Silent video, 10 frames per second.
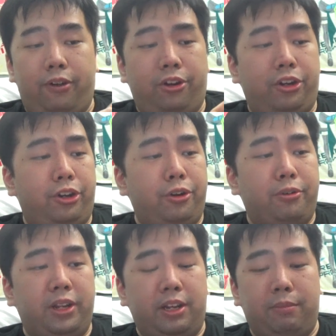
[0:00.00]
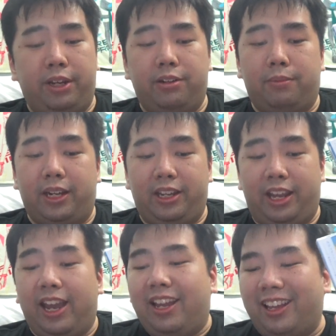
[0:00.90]
forgot the no in the middle, but
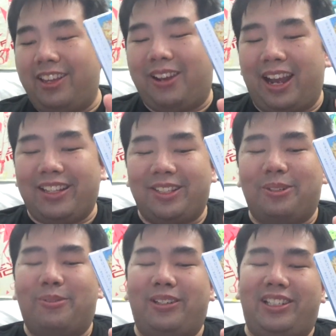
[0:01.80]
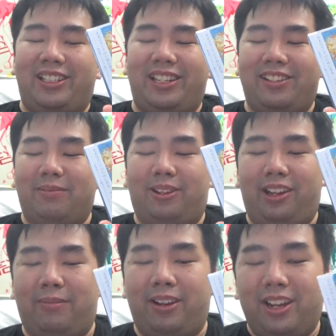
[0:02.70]
yeah, you guys know which single I'm
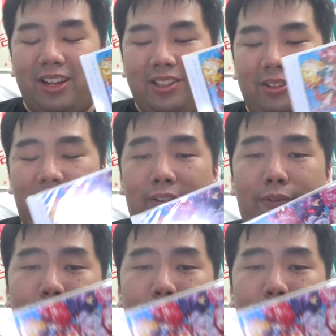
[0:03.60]
talking about. So if